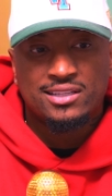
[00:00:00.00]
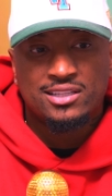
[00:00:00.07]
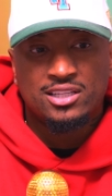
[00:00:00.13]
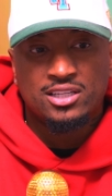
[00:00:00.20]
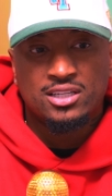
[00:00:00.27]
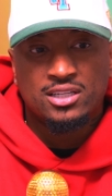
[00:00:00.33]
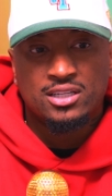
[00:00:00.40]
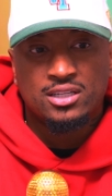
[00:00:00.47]

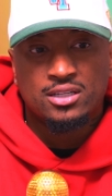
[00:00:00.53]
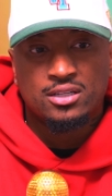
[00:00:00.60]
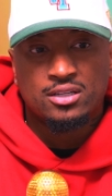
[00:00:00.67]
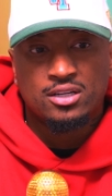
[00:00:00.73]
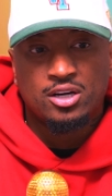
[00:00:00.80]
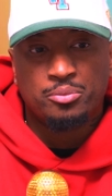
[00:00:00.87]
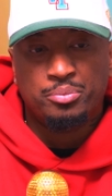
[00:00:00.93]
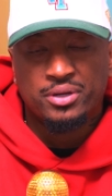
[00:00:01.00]
the
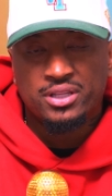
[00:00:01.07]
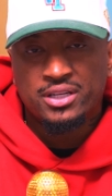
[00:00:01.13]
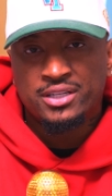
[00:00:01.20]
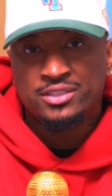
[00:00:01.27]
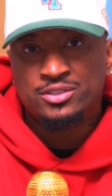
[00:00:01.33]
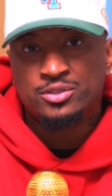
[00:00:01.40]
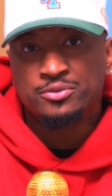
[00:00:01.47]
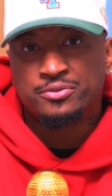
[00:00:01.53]

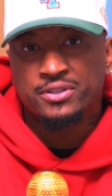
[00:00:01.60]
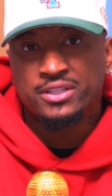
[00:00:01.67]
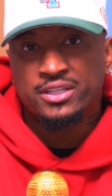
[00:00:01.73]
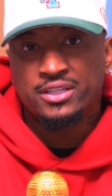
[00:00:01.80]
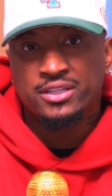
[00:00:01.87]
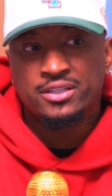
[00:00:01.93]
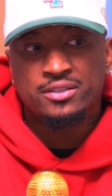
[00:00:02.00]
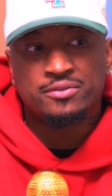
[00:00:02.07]
ability to
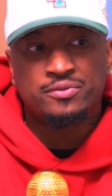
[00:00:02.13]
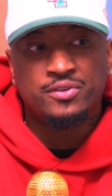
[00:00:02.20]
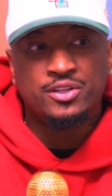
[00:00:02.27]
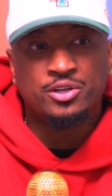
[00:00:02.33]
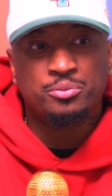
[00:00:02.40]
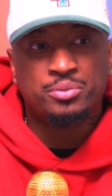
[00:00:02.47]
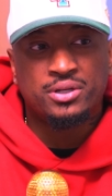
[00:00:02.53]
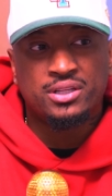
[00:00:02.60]
forgive,
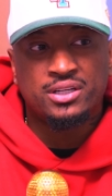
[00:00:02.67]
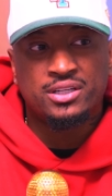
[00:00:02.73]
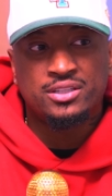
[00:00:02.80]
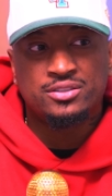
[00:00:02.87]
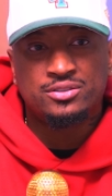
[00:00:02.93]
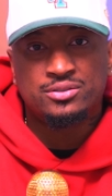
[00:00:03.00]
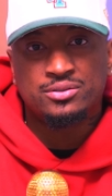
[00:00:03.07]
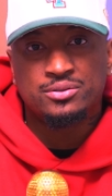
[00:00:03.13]
the
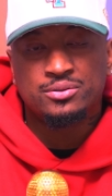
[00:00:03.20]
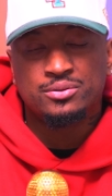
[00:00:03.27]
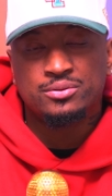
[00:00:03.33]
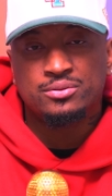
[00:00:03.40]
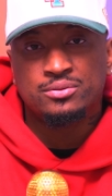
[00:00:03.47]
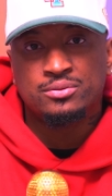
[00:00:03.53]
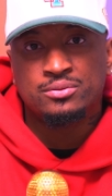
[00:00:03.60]
ability to